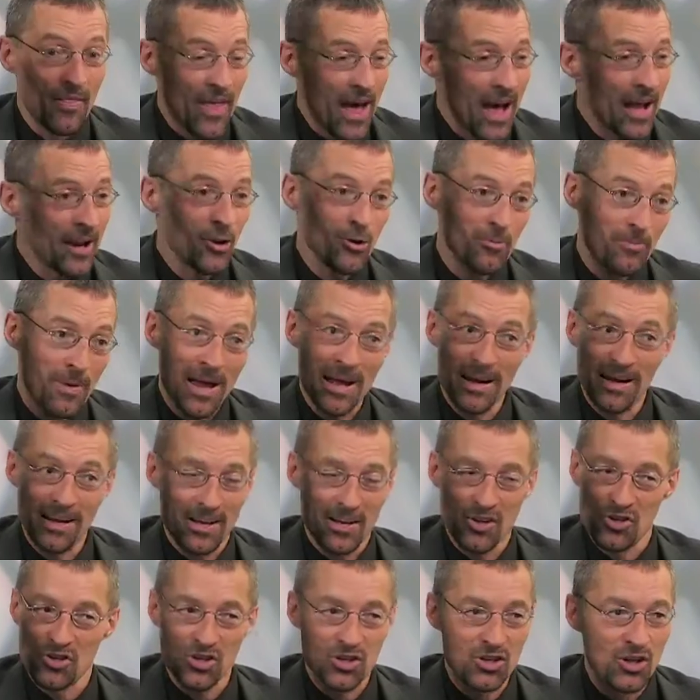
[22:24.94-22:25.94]
that humanity
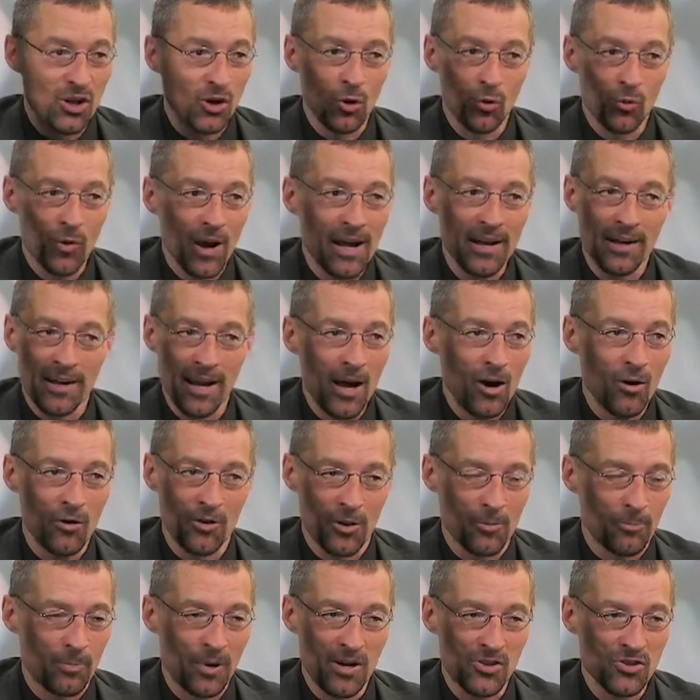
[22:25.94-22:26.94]
is still right now in
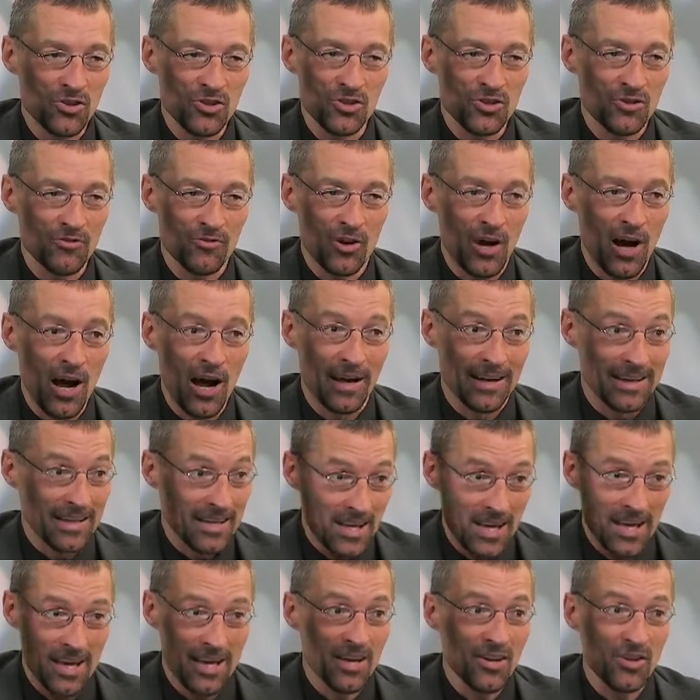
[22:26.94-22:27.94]
the presence of God.
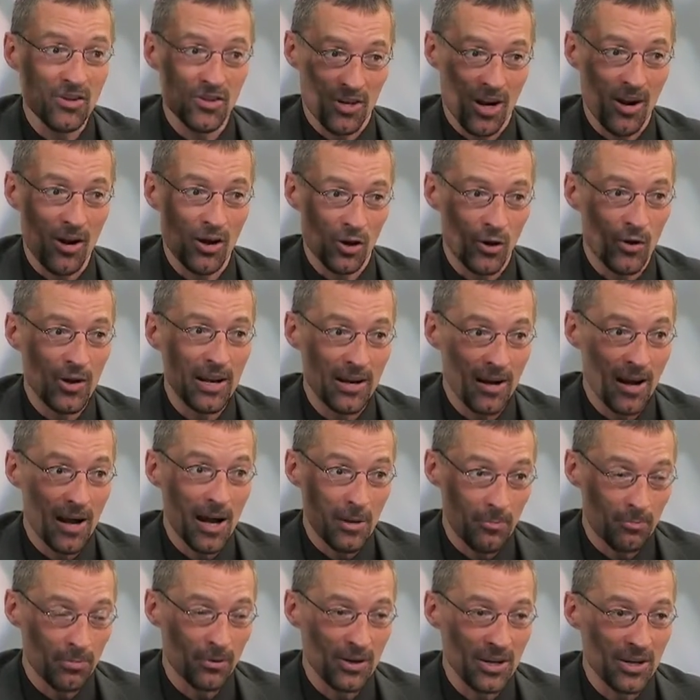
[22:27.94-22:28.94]
He is our great
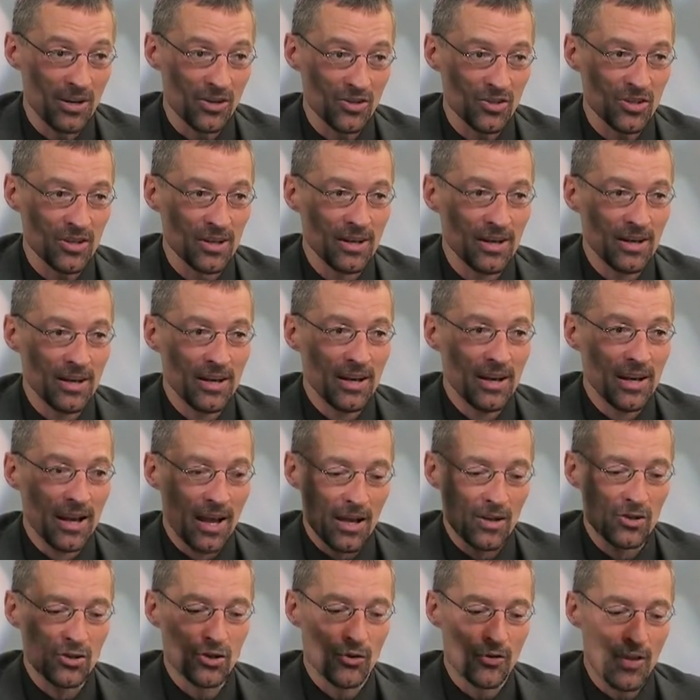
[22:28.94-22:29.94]
high priest.
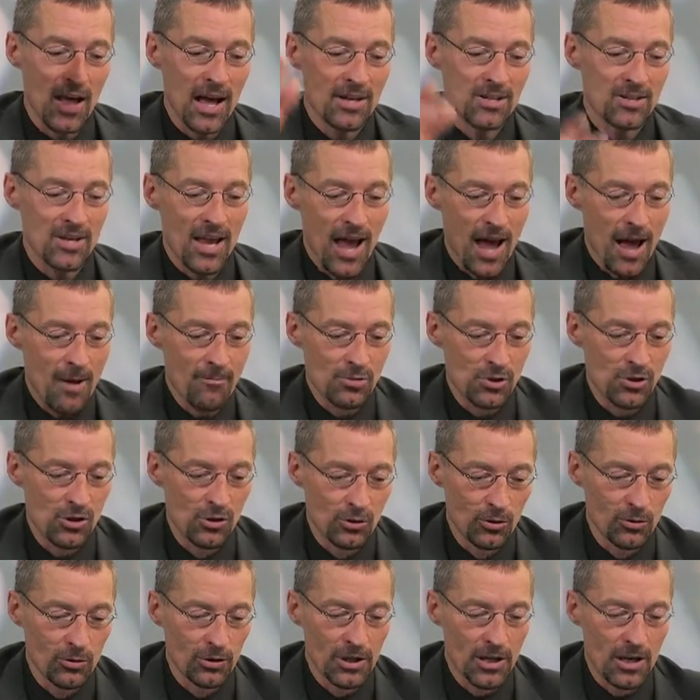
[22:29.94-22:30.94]
And so that's
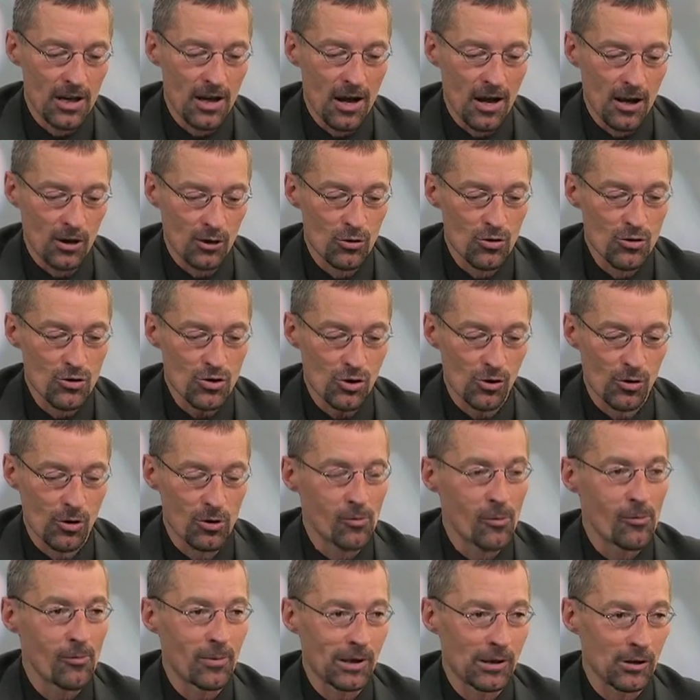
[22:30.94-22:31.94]
absolutely uh, crucial.
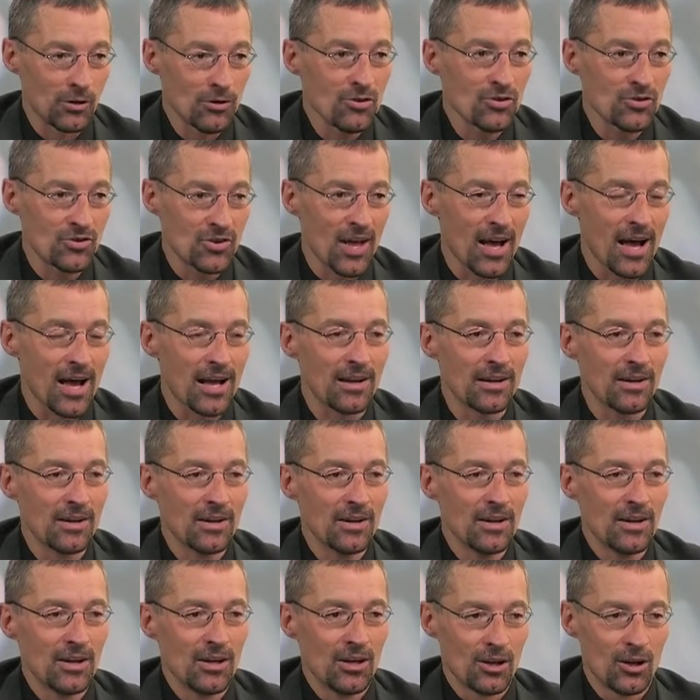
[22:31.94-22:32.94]
And when we lose that,
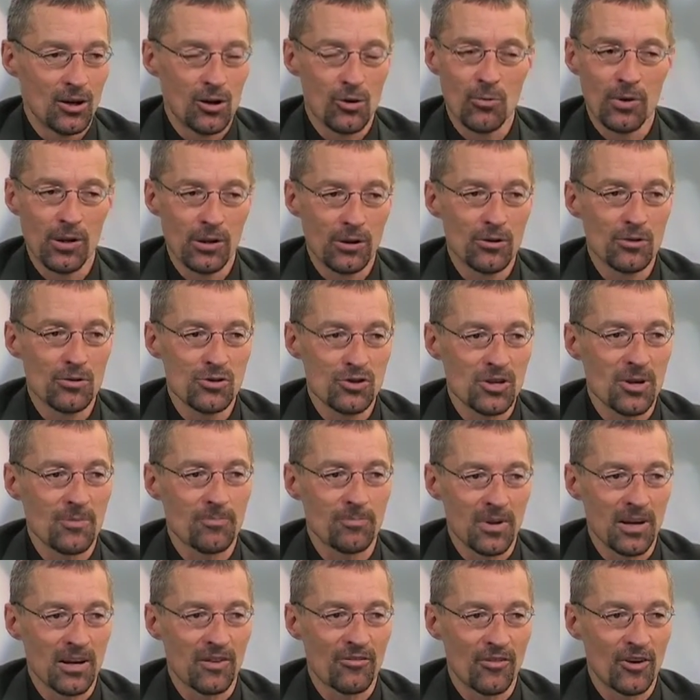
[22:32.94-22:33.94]
you know, we lose
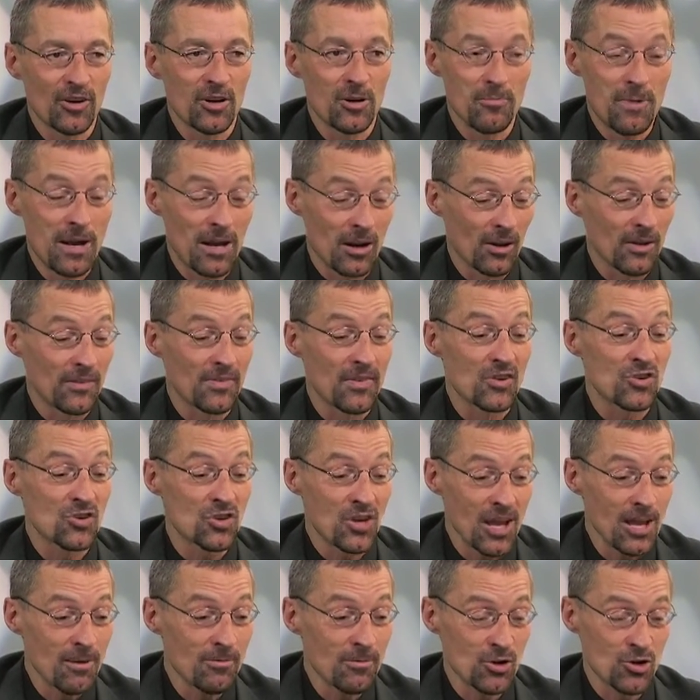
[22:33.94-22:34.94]
something fundamental. And the
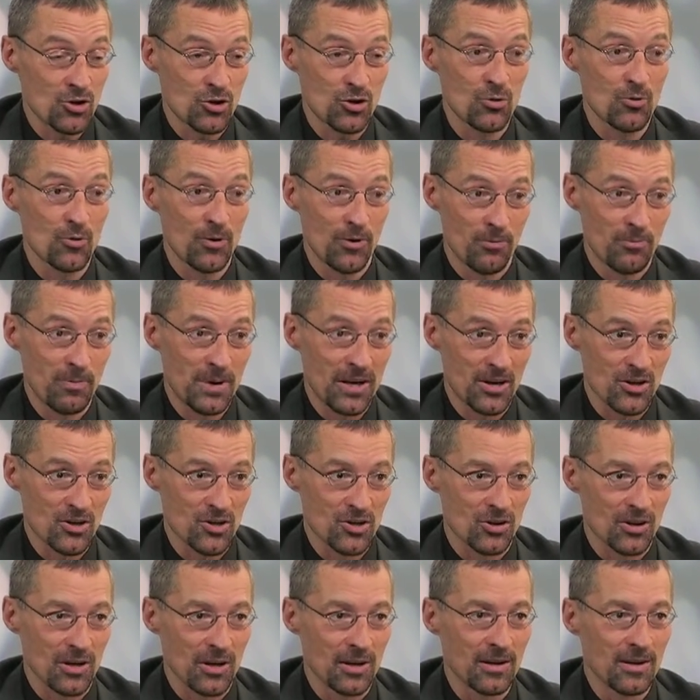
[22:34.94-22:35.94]
same is true with
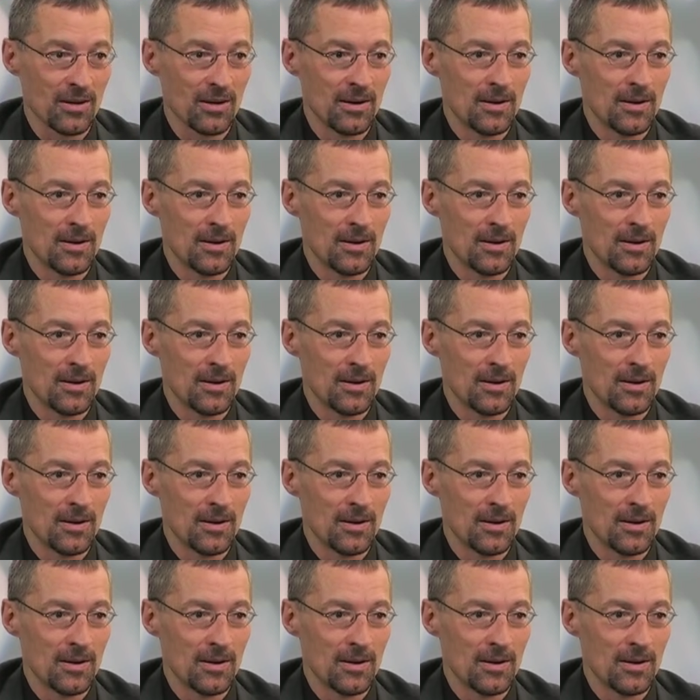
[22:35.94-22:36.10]
ministry.